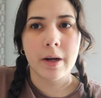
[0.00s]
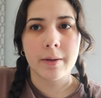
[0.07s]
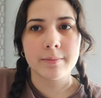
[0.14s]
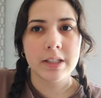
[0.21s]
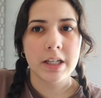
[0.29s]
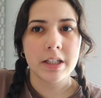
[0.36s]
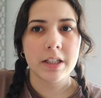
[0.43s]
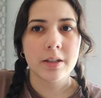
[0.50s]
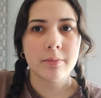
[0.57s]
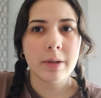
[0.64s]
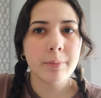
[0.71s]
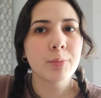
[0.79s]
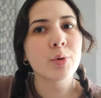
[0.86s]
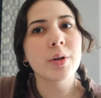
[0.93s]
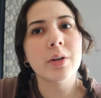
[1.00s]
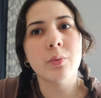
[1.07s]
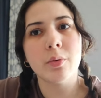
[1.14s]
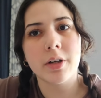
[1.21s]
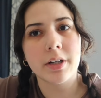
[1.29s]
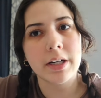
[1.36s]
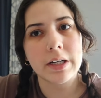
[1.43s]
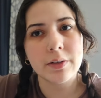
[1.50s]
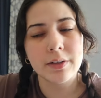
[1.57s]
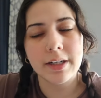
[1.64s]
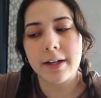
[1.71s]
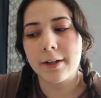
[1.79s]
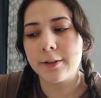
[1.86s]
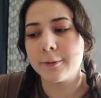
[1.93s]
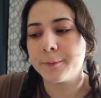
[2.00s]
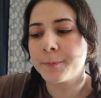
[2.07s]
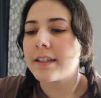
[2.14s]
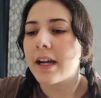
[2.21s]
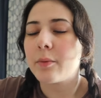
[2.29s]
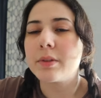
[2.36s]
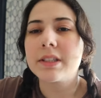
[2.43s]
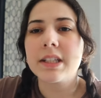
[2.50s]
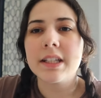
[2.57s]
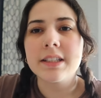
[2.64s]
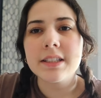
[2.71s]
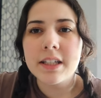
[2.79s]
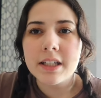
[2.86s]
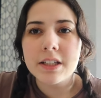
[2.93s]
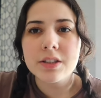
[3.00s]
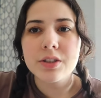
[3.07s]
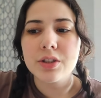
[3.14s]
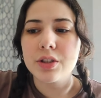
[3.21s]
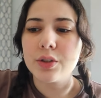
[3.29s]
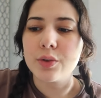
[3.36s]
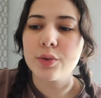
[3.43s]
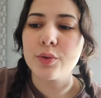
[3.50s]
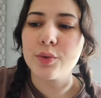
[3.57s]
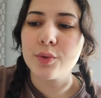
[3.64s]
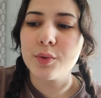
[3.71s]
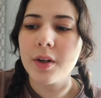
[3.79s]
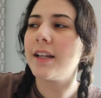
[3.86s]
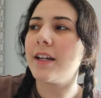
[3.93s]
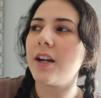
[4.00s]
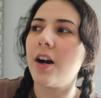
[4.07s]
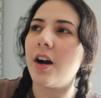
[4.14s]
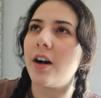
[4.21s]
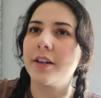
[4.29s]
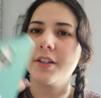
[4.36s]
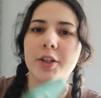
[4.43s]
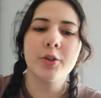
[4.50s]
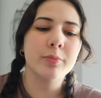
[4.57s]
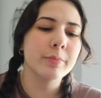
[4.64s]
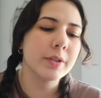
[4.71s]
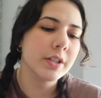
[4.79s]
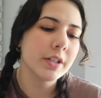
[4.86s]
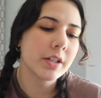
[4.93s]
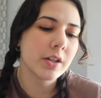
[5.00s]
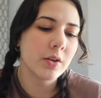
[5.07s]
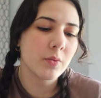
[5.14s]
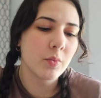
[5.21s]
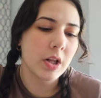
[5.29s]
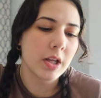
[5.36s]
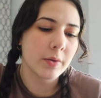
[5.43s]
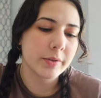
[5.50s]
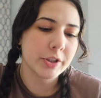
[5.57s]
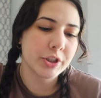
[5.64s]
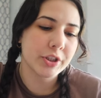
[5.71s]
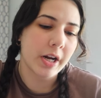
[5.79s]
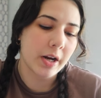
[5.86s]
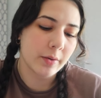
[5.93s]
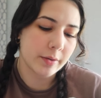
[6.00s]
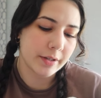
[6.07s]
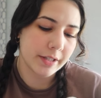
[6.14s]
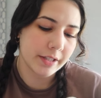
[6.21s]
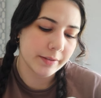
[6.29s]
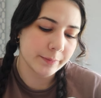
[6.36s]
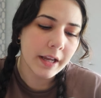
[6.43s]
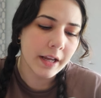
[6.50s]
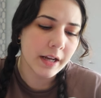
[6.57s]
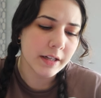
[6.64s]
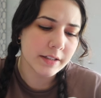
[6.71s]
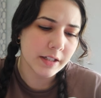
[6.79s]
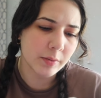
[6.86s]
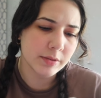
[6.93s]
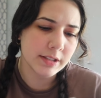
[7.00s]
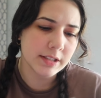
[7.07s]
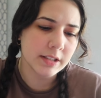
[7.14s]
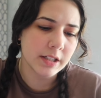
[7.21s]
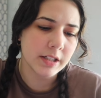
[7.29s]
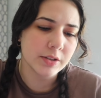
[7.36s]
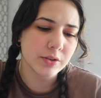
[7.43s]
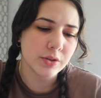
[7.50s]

I'm taking my pre- pre-workout now. And I was listening to an audiobook while I was showering. And I was listening